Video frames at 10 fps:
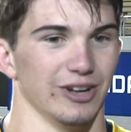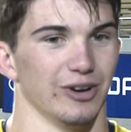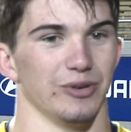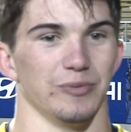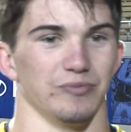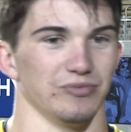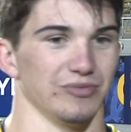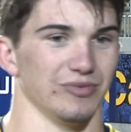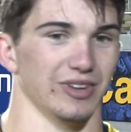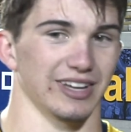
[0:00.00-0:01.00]
you know,
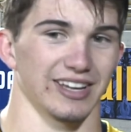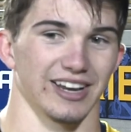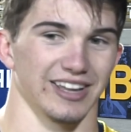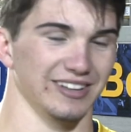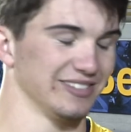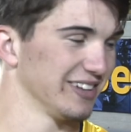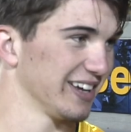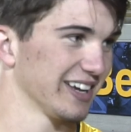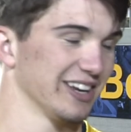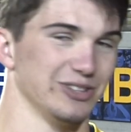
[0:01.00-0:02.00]
I gotta
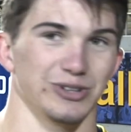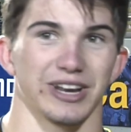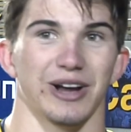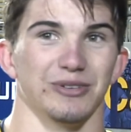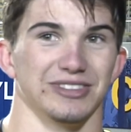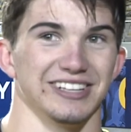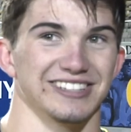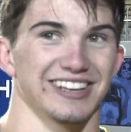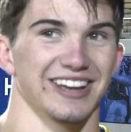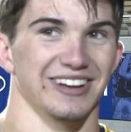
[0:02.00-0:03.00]
duke it out with
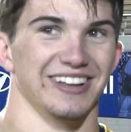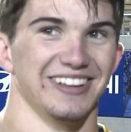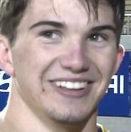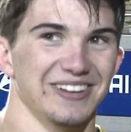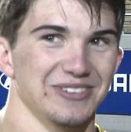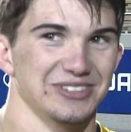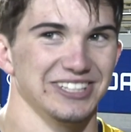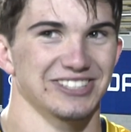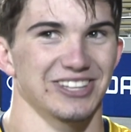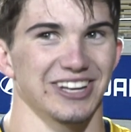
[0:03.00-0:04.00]
these
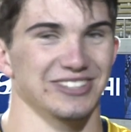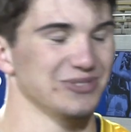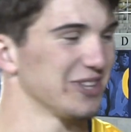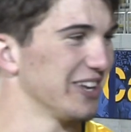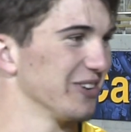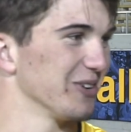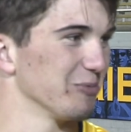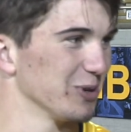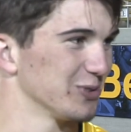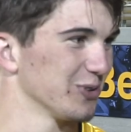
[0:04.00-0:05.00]
studs, with Hinder
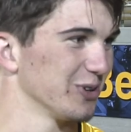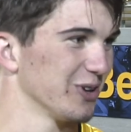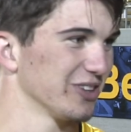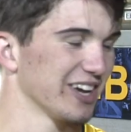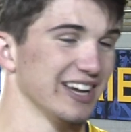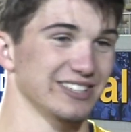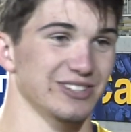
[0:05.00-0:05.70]
and Bridgeford and all the guys.